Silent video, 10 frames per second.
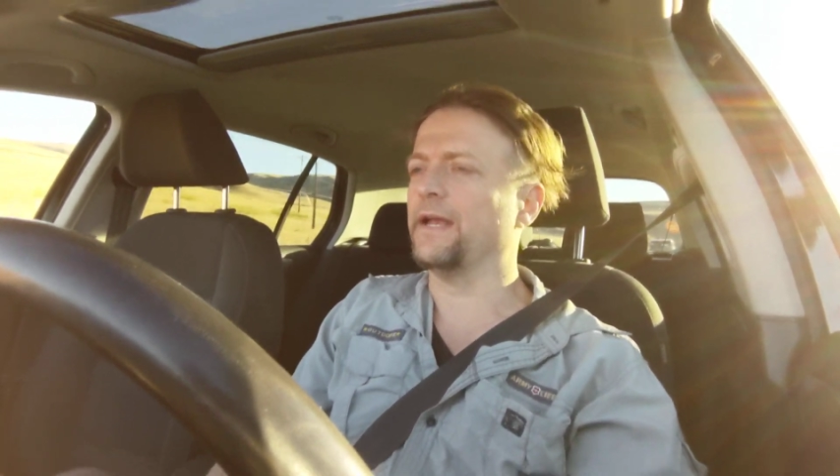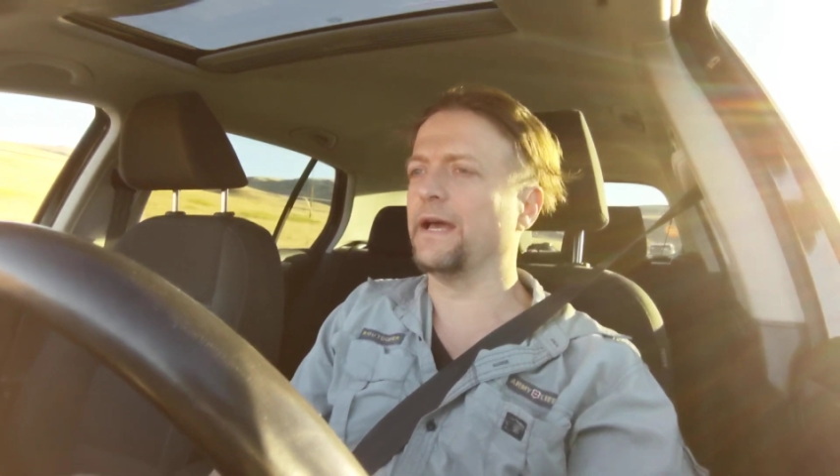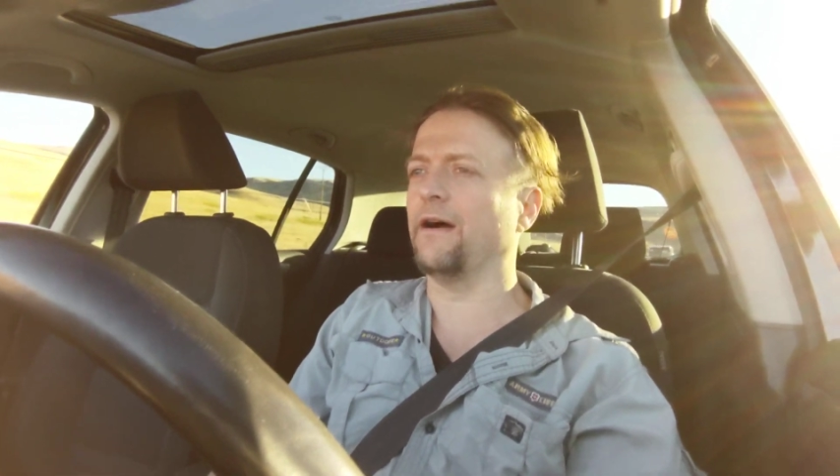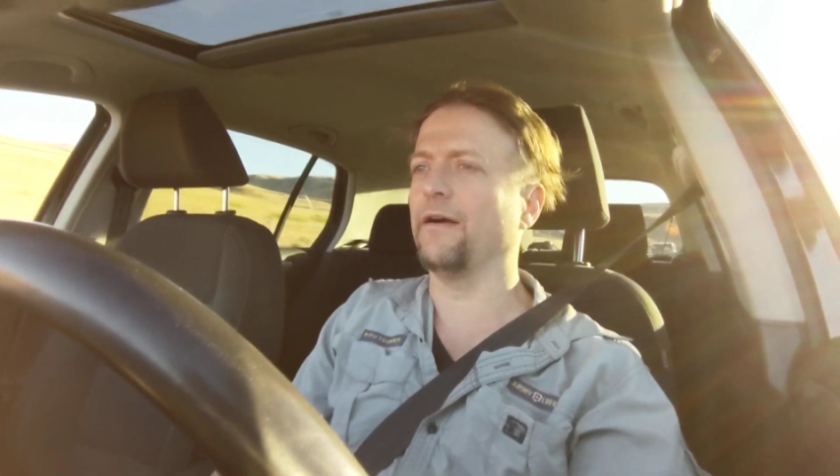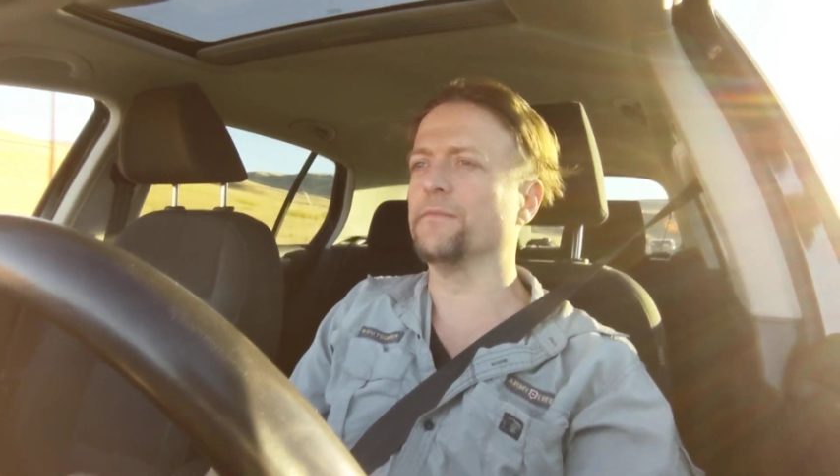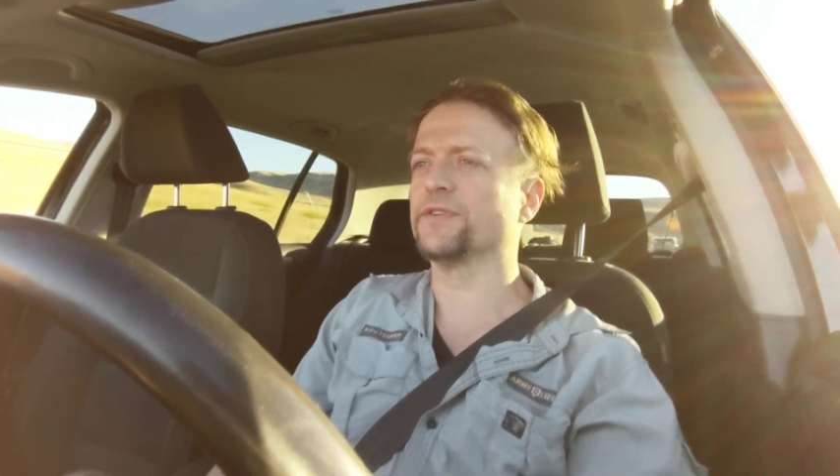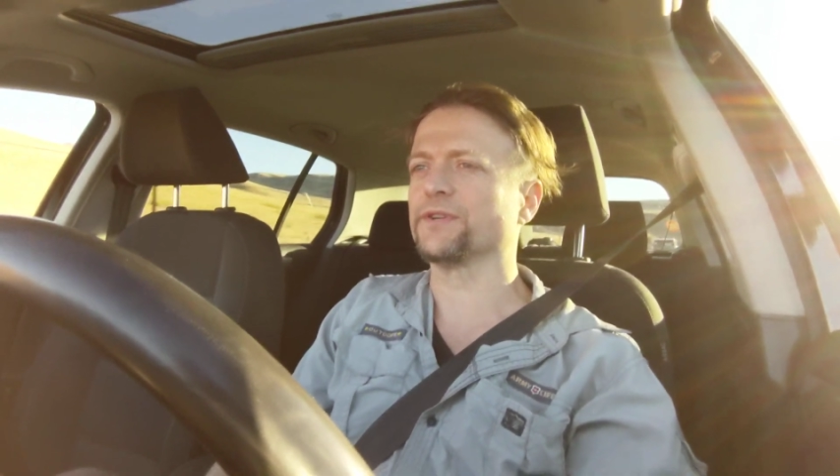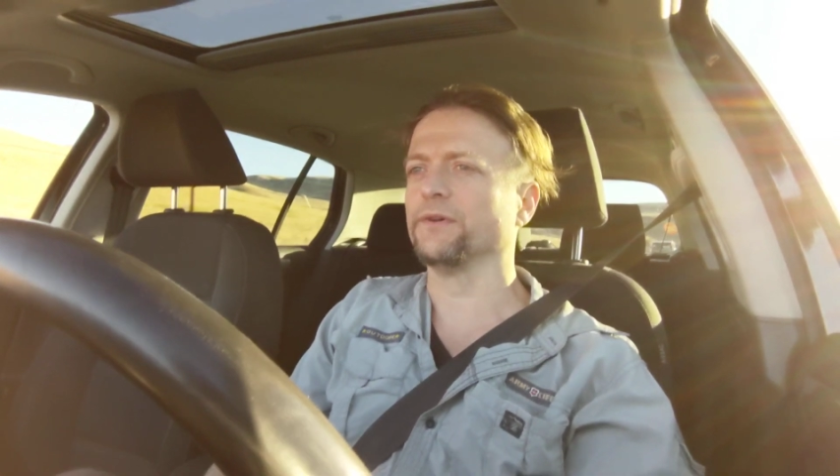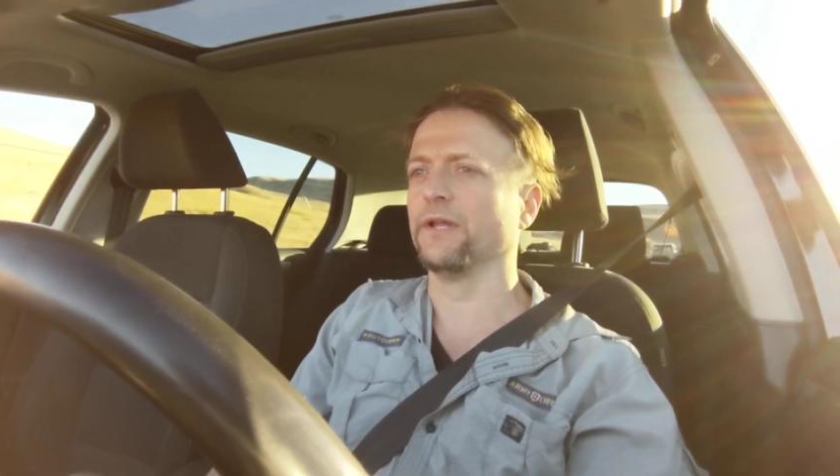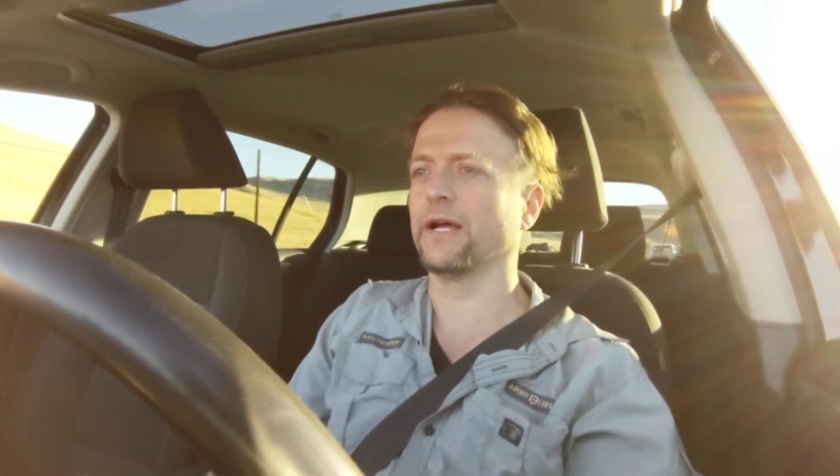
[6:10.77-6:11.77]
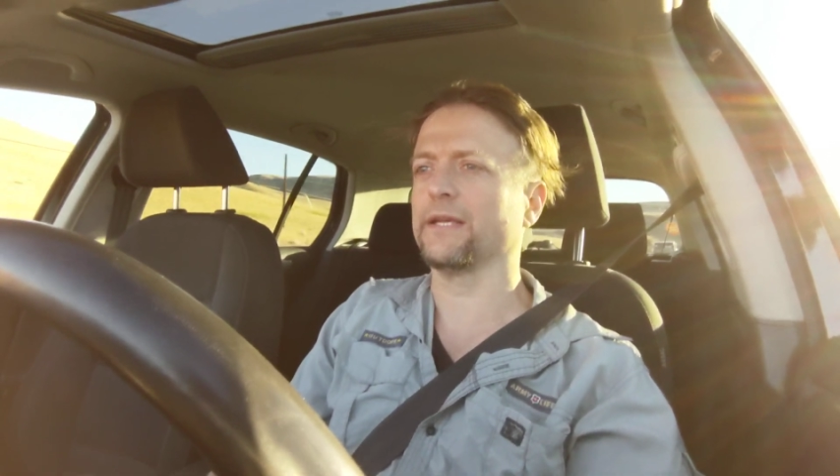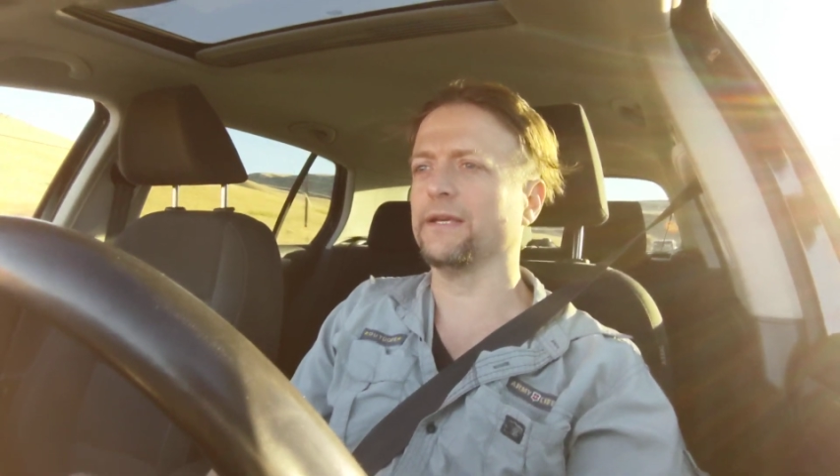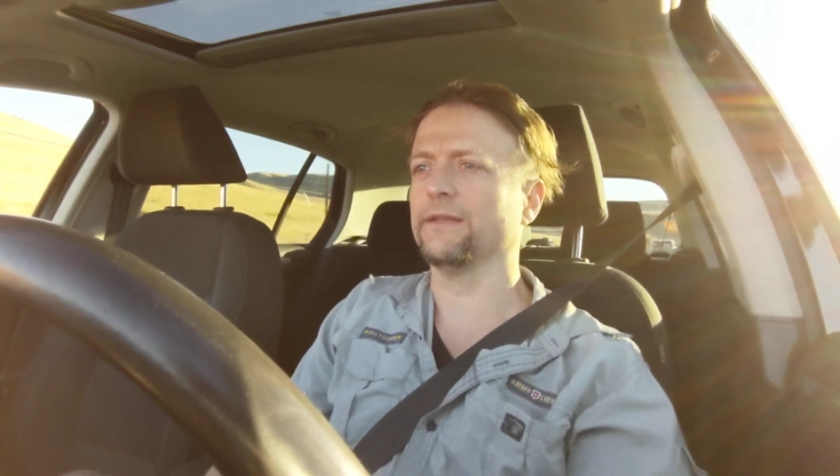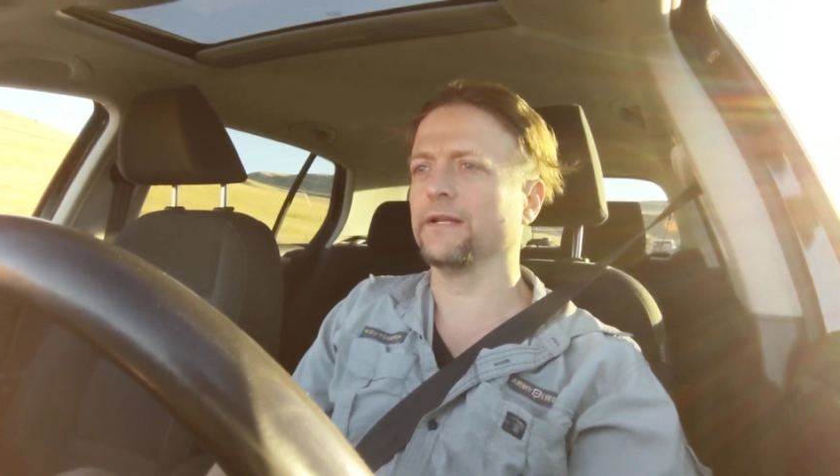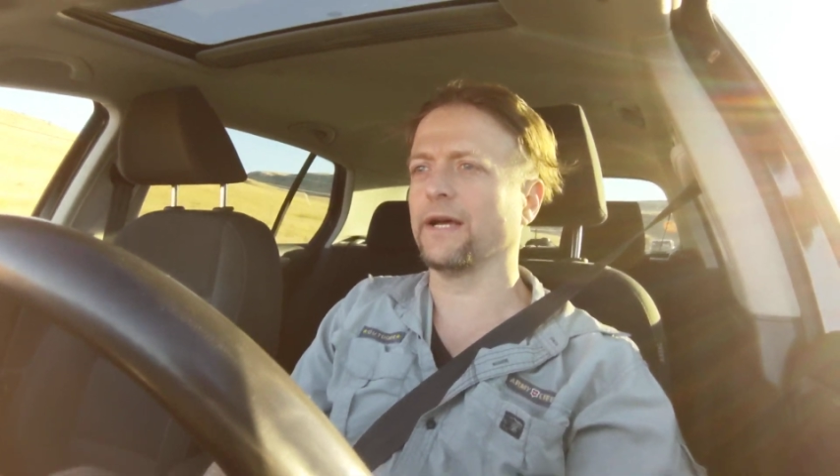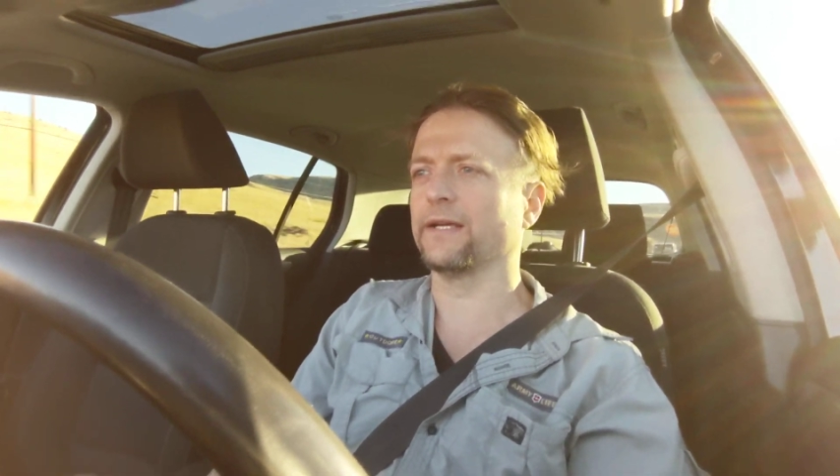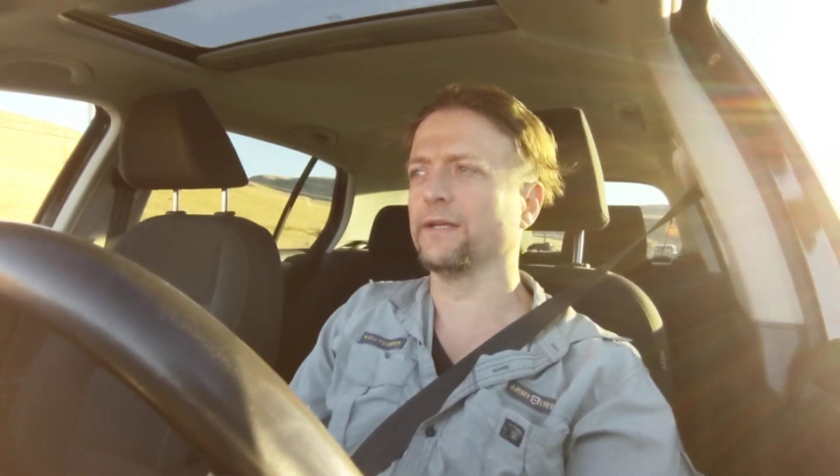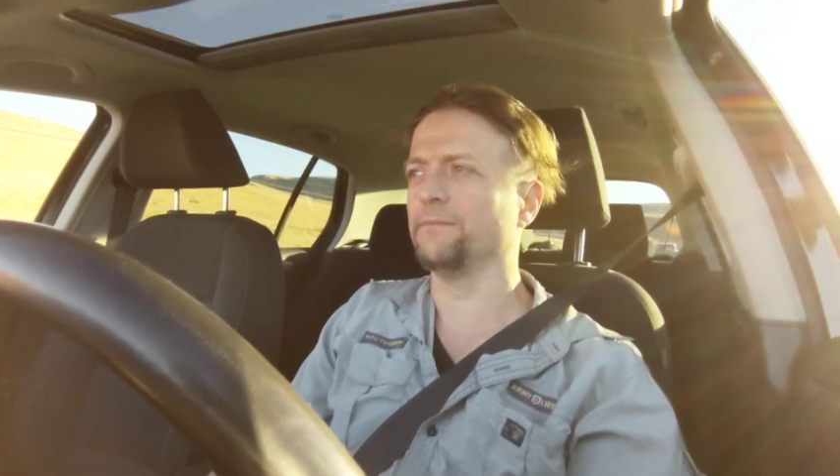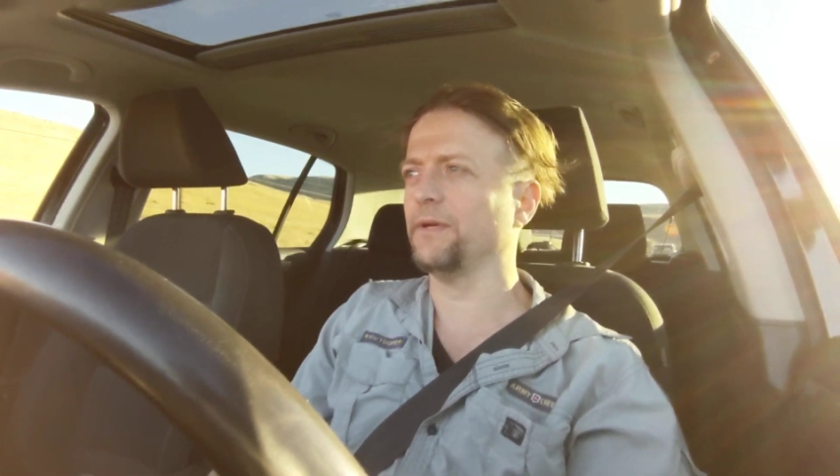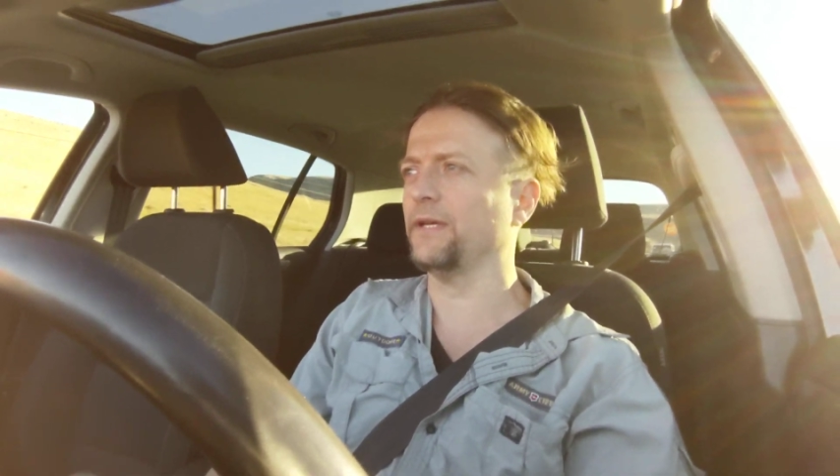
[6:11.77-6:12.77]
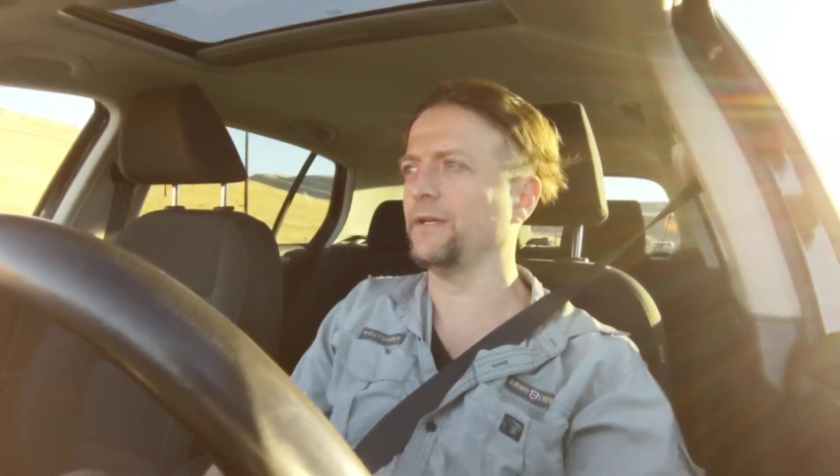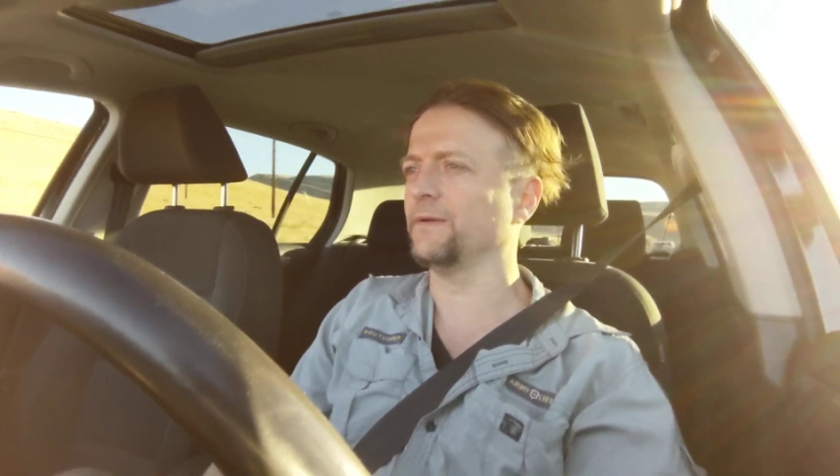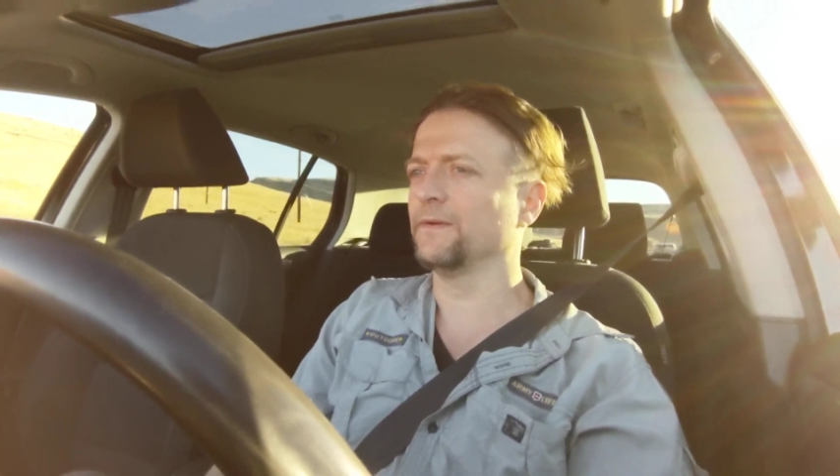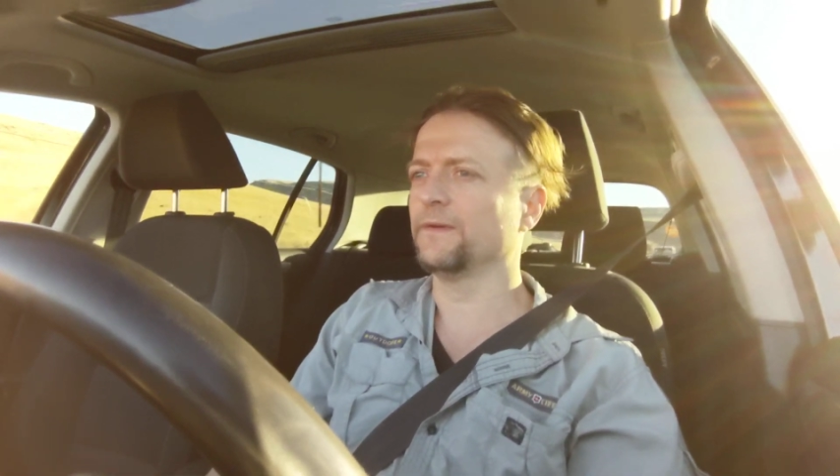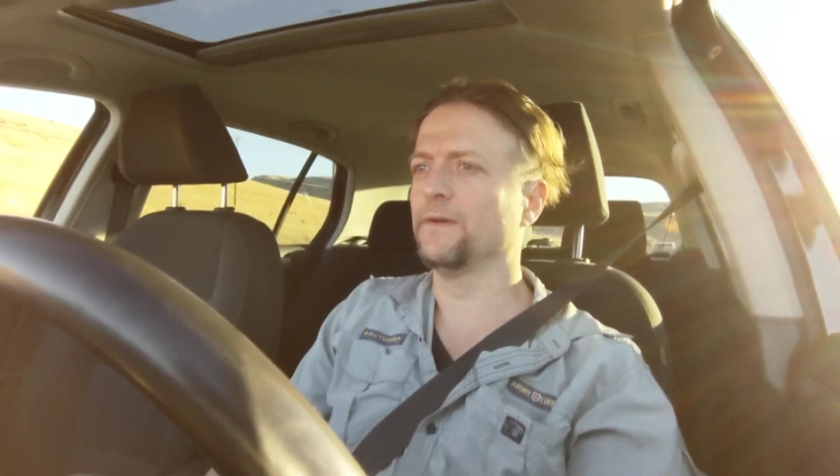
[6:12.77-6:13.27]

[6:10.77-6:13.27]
now I'm so lucky that I could be